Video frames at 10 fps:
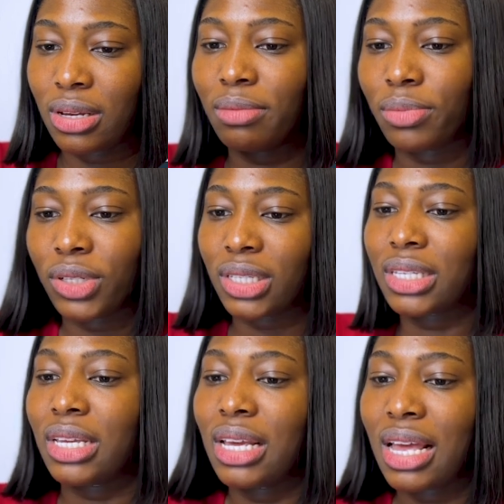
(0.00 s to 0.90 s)
Budget.
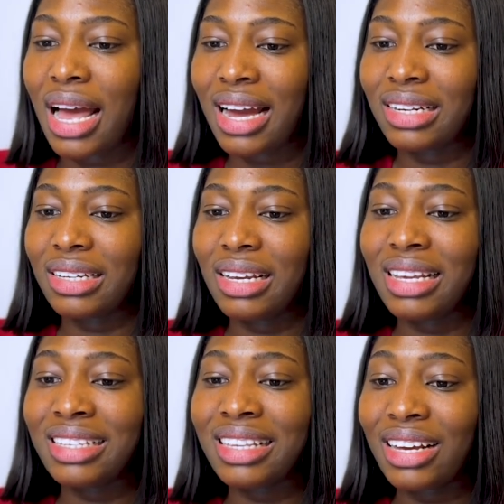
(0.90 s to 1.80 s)
And
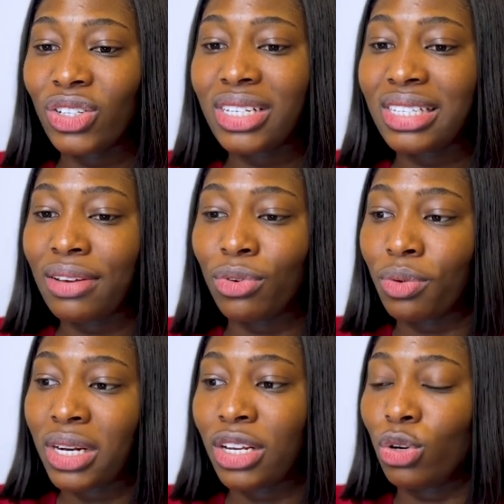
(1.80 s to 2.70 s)
it is actually saved
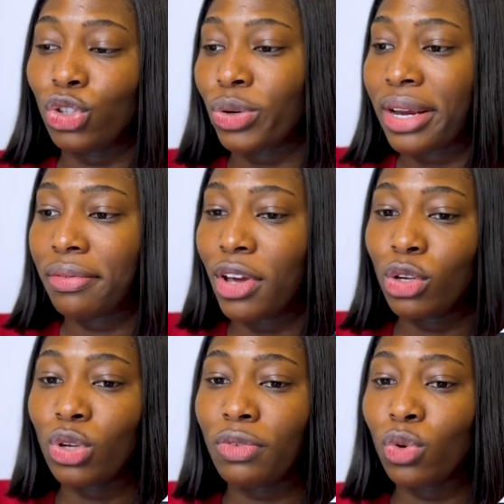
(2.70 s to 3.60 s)
already in your drive.
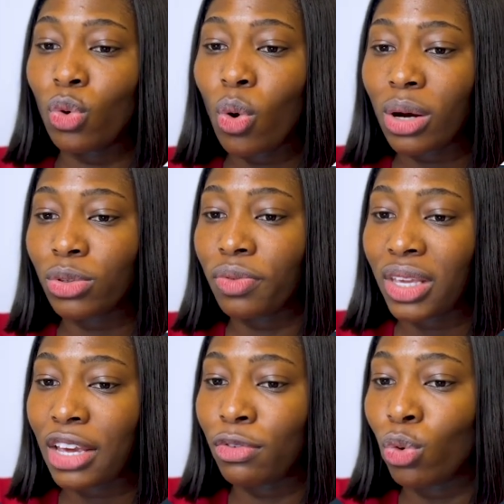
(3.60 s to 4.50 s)
So if you go out of
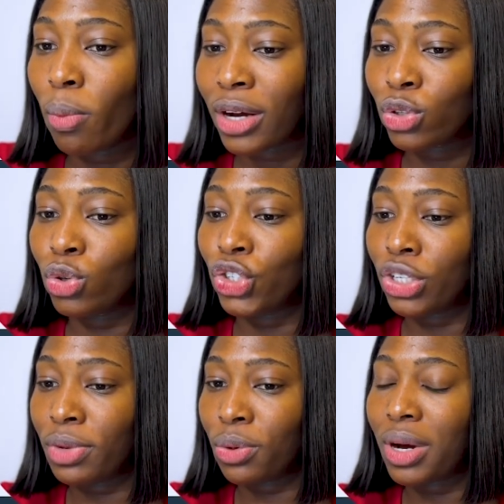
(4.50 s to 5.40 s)
here, if you go back to your
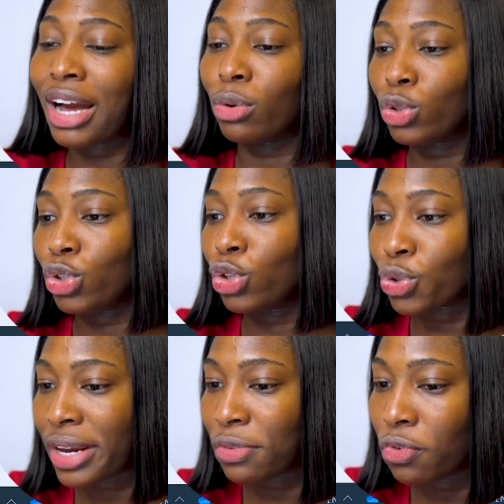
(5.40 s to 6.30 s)
Gmail and go to your
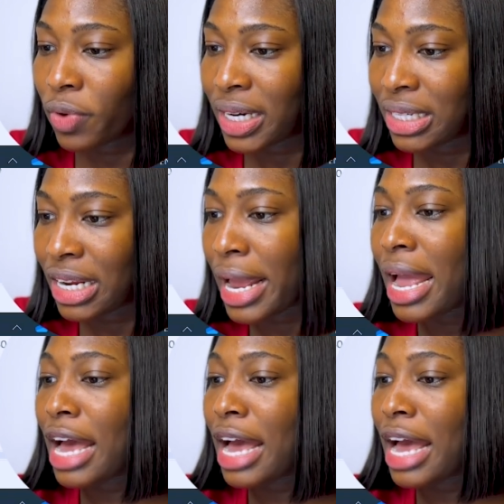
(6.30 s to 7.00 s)
drive, you find it there.